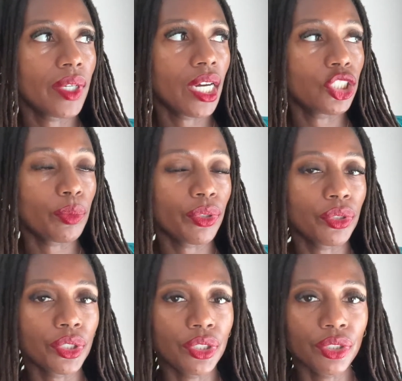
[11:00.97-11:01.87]

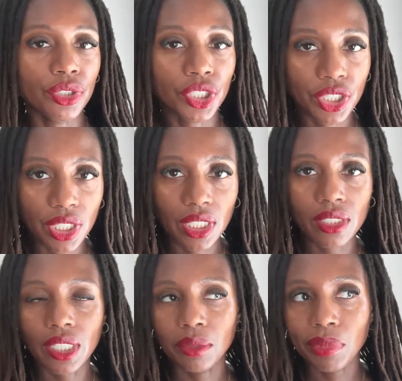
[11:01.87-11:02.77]
Entrepreneur nurses
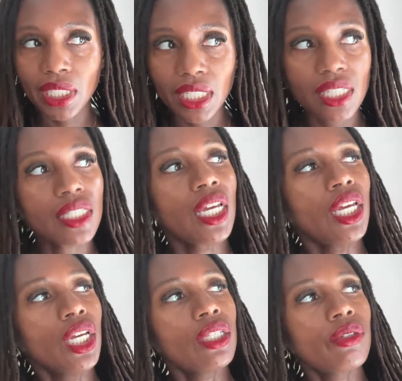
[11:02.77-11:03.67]
and Ps.
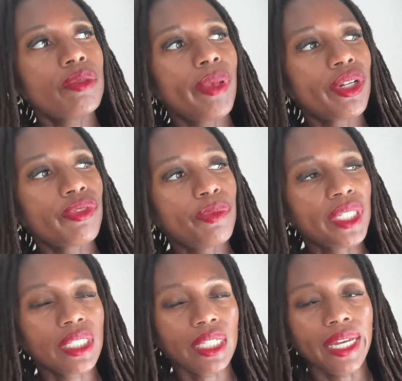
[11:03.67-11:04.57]
So it's better for me
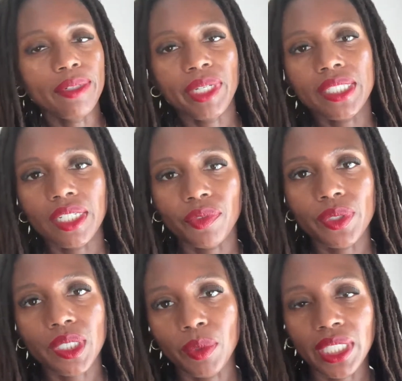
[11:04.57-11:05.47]
to align myself with someone